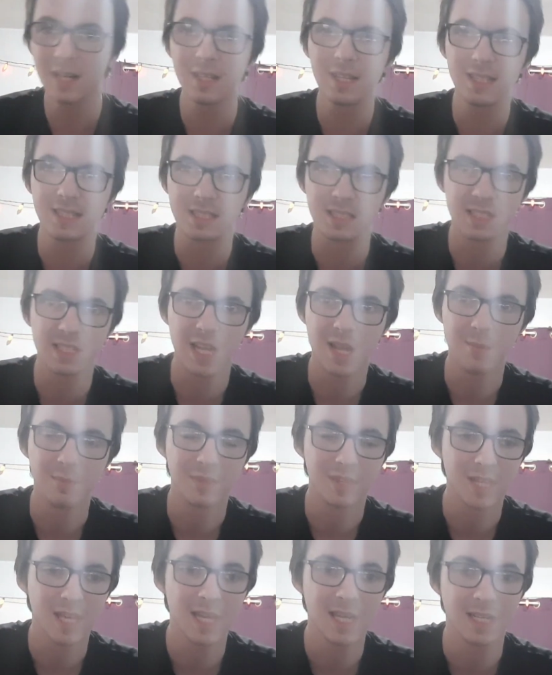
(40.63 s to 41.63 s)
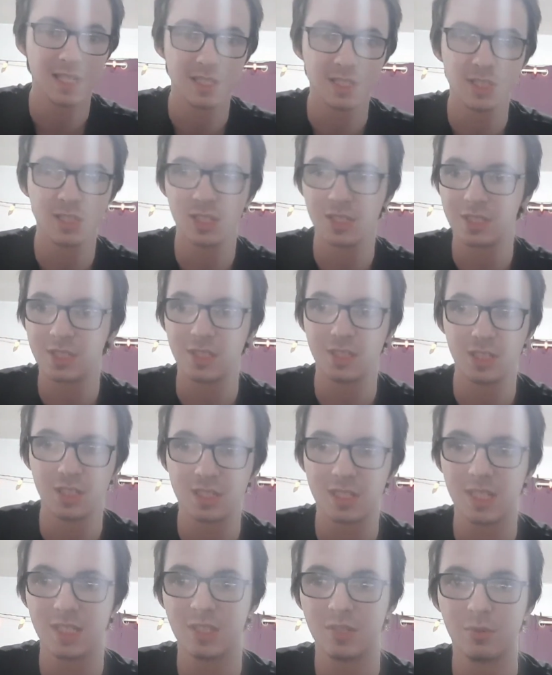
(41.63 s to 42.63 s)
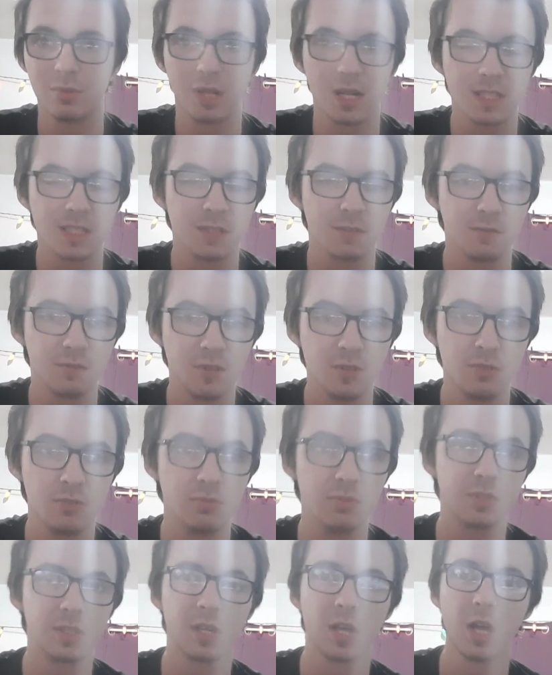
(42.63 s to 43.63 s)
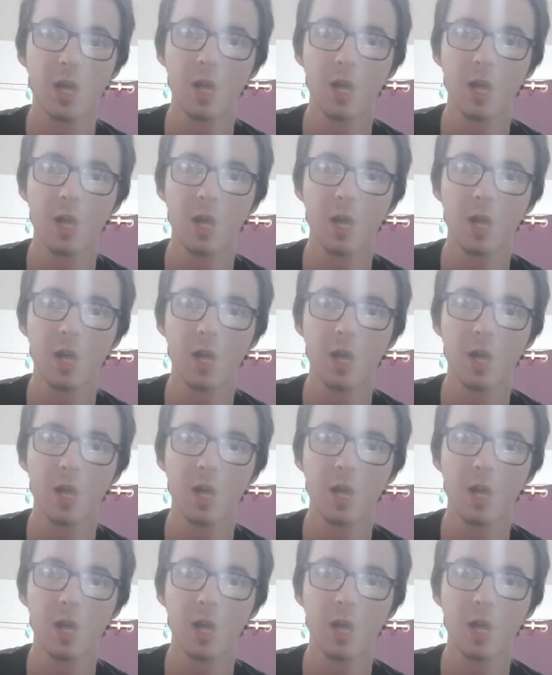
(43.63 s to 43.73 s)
of like the same thing. It's just it just gets you lots of views.